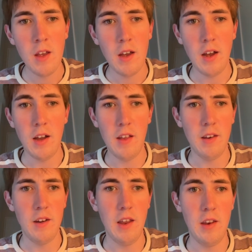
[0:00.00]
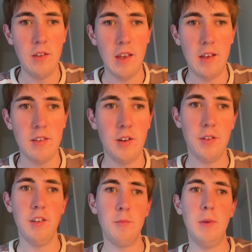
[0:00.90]
And it's
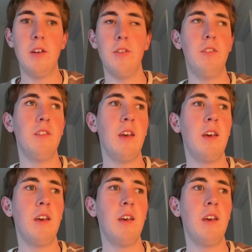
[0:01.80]
asynchronous because